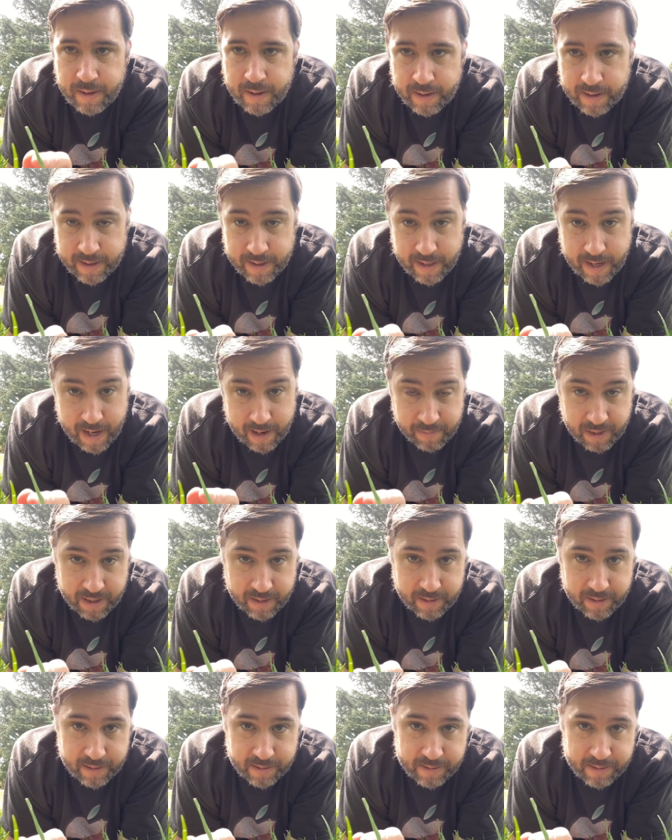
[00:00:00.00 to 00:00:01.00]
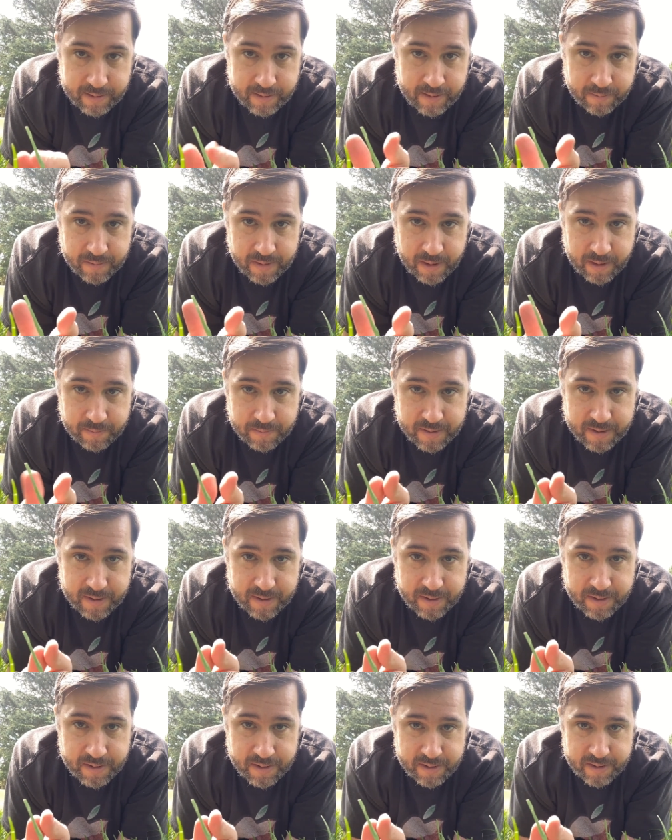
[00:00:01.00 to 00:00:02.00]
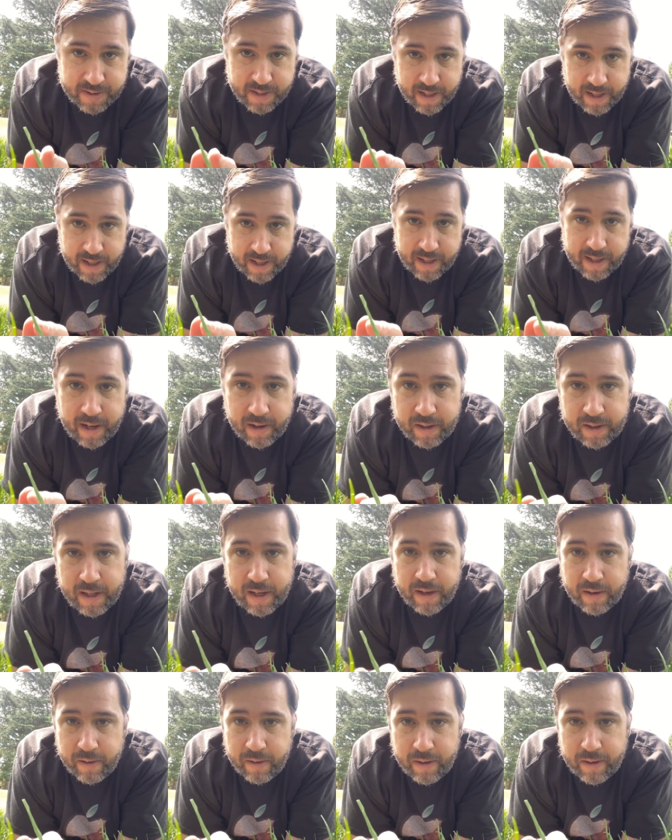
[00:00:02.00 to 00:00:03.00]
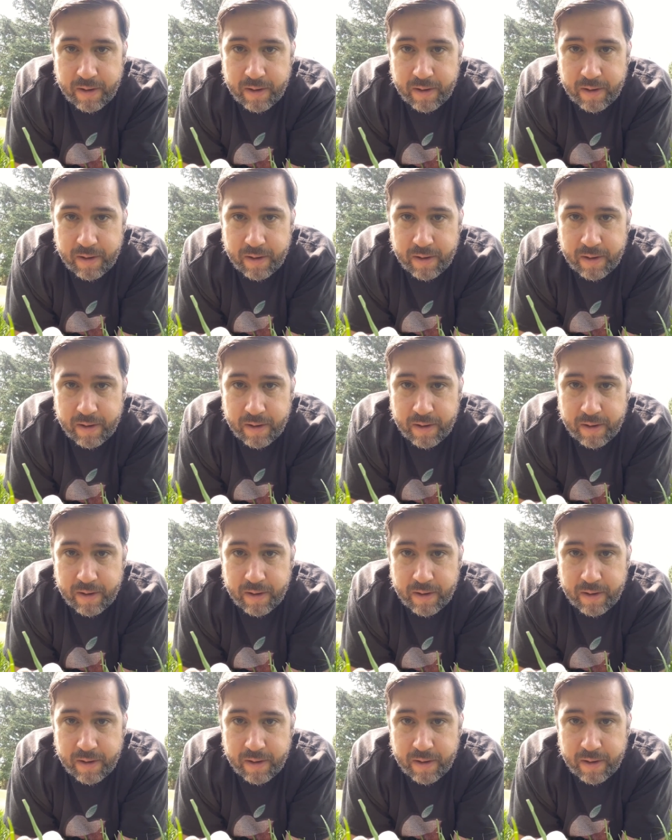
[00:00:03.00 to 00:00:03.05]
naming and sometimes just saying out loud